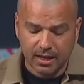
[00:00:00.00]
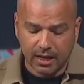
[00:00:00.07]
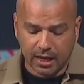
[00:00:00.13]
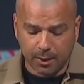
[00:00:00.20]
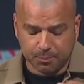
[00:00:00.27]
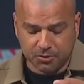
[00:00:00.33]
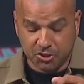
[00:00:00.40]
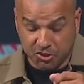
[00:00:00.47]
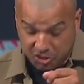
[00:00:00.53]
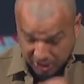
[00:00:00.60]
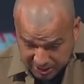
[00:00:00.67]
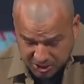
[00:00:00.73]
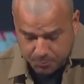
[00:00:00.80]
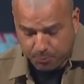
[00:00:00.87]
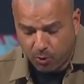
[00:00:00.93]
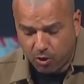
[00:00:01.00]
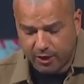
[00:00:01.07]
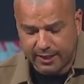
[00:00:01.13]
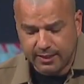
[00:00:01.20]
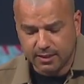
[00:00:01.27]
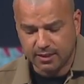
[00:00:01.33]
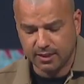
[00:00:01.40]
up to this
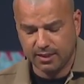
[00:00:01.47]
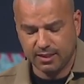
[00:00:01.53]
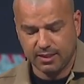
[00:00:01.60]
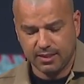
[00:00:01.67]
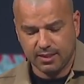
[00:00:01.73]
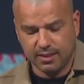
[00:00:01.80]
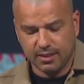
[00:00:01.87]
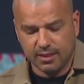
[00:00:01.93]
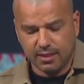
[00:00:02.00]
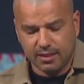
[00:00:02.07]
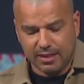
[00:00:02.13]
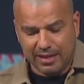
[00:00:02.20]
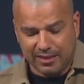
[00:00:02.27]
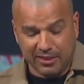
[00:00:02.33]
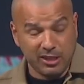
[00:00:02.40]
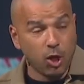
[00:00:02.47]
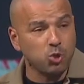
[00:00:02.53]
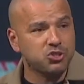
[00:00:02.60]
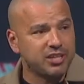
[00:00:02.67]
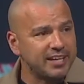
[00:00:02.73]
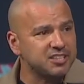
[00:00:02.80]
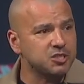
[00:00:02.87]
point, the Old
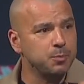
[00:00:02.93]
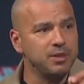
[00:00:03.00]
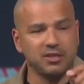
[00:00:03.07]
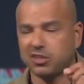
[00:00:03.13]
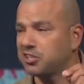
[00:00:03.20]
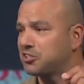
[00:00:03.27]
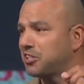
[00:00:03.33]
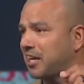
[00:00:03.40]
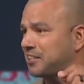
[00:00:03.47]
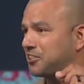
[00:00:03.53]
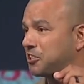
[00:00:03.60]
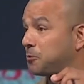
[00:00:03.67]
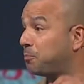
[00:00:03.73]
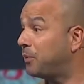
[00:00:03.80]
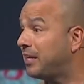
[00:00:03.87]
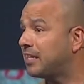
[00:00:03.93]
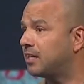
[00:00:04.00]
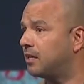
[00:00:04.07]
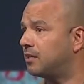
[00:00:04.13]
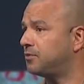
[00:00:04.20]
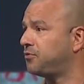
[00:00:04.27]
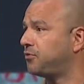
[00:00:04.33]
Testament does not speak
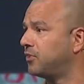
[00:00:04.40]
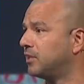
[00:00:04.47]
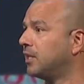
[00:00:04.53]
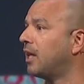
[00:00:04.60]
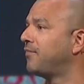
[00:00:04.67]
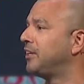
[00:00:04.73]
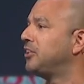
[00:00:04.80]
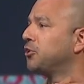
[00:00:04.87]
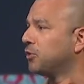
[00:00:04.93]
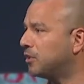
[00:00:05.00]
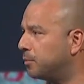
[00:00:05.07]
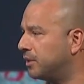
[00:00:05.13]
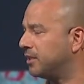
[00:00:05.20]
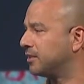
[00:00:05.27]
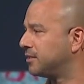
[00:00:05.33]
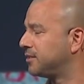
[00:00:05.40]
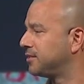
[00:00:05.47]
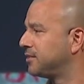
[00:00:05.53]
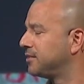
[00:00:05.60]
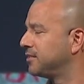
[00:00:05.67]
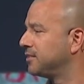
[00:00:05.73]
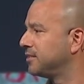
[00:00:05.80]
of loving your
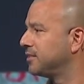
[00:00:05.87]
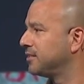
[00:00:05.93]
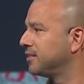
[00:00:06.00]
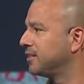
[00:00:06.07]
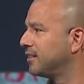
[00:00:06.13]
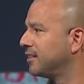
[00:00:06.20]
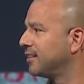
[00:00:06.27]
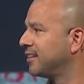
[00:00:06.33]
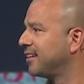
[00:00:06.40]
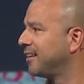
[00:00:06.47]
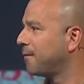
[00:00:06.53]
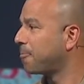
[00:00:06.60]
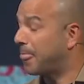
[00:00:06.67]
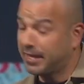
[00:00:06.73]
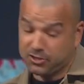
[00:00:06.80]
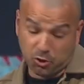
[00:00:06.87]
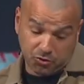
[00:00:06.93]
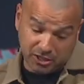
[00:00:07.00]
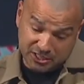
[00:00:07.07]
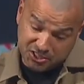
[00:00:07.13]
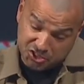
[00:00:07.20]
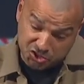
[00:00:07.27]
enemies. And so
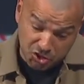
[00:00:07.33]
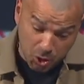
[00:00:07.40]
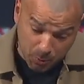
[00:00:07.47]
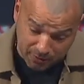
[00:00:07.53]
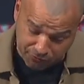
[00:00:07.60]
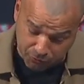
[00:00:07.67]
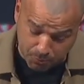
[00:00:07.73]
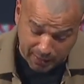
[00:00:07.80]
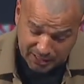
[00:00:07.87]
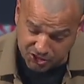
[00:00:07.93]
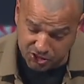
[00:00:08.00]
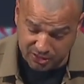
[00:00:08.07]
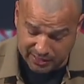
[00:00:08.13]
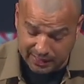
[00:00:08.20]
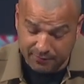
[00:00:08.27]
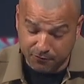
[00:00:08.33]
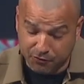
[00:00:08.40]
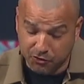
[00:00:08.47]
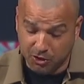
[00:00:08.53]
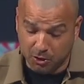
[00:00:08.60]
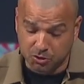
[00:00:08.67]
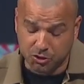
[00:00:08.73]
this is new information, even for
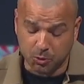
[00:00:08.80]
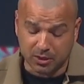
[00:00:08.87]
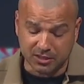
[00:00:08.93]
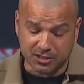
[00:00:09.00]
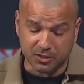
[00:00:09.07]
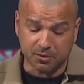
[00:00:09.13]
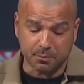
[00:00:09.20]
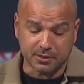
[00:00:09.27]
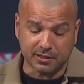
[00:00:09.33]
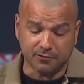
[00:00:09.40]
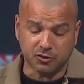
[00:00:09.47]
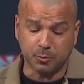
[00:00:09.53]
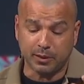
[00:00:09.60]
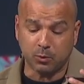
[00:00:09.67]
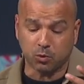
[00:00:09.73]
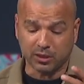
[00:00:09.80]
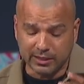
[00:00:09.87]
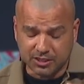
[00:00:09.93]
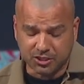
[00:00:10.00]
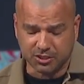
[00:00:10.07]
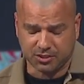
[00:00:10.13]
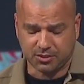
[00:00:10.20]
those who consider themselves to be
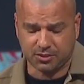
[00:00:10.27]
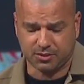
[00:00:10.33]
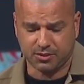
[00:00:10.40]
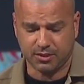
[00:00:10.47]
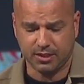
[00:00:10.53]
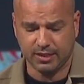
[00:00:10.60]
religious.